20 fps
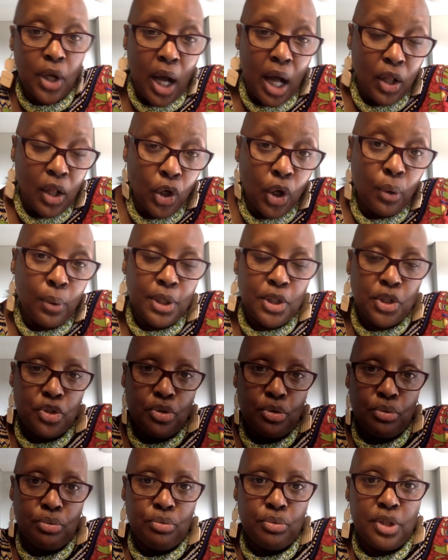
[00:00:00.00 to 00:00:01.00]
I'll go
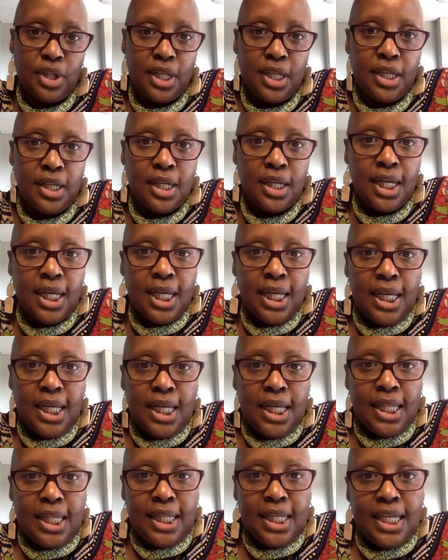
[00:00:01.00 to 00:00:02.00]
into the
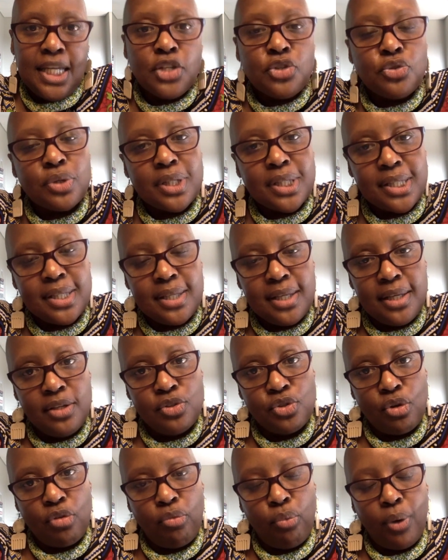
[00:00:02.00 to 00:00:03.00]

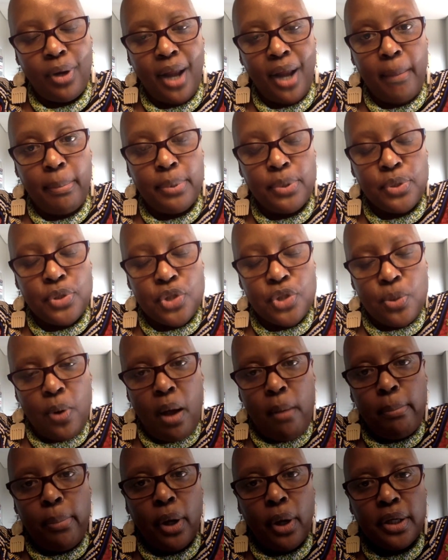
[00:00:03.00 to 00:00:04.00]
intricacies of what happens to
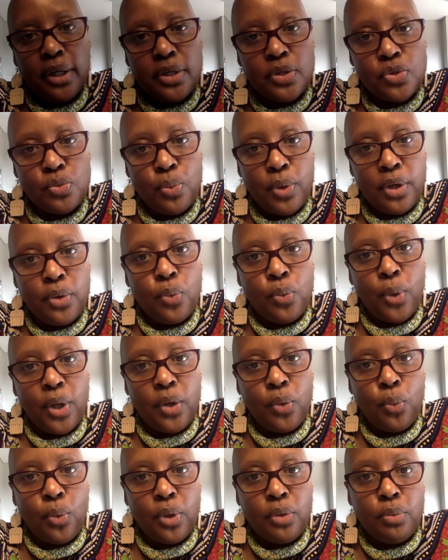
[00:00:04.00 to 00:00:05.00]
our bodies when
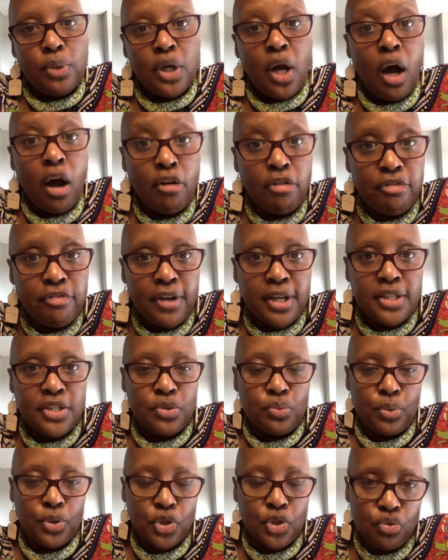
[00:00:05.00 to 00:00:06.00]
we are
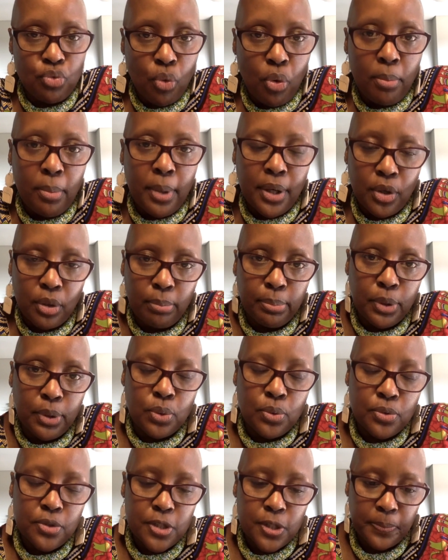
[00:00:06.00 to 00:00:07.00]
faced with trauma and
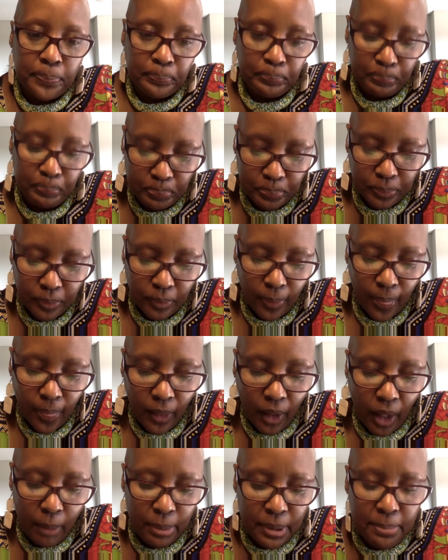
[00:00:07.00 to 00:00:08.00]
abuse.
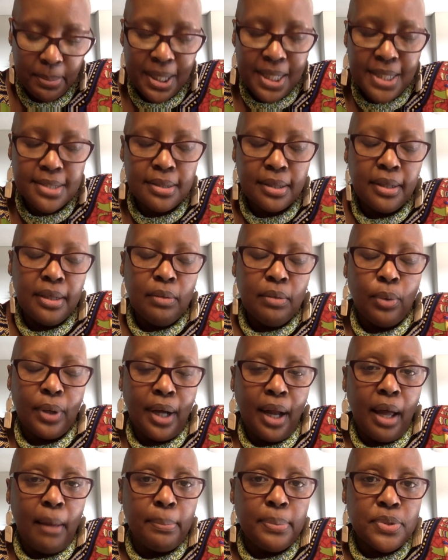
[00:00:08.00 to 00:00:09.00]
But basically what
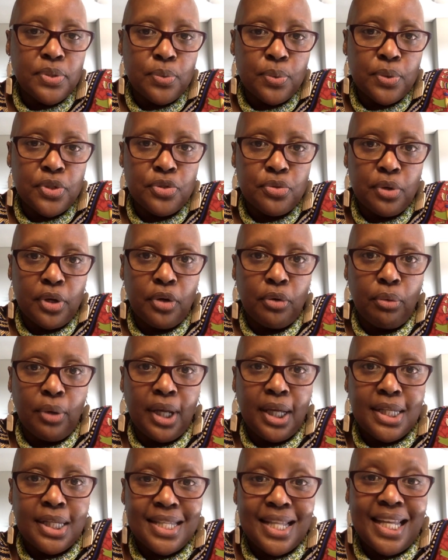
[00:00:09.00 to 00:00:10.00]
happens with
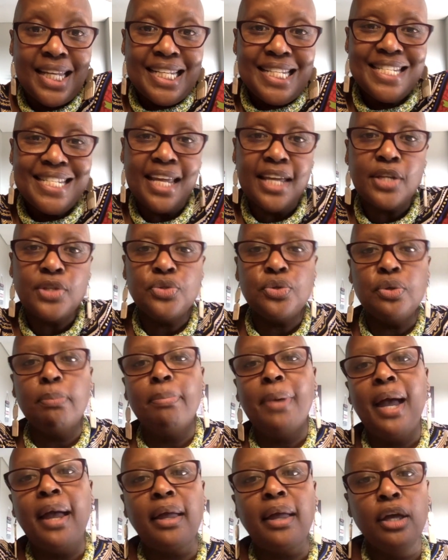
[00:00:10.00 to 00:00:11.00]
triggering is that it takes you
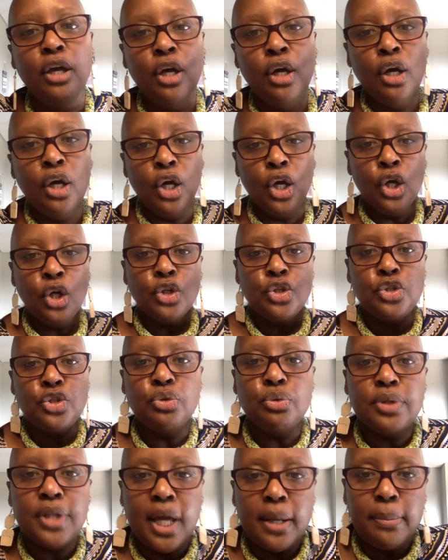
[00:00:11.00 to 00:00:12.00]
back
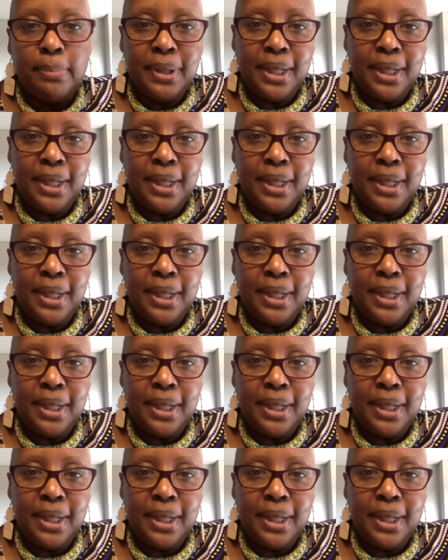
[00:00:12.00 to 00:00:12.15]
to that